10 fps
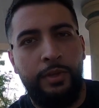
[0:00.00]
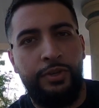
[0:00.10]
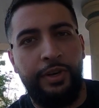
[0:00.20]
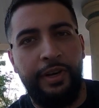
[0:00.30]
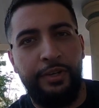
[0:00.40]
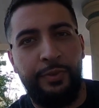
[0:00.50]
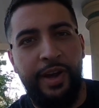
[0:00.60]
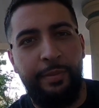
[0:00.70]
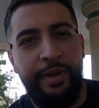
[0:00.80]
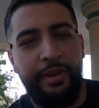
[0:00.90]
Sorry guys, we
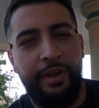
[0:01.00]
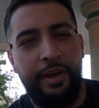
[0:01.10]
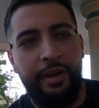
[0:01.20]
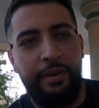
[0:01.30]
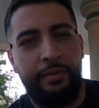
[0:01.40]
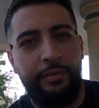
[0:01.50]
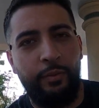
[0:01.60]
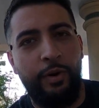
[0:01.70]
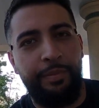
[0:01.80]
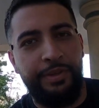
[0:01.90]
had to make
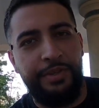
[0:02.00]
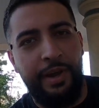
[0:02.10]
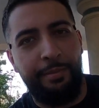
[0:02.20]
one pit stop.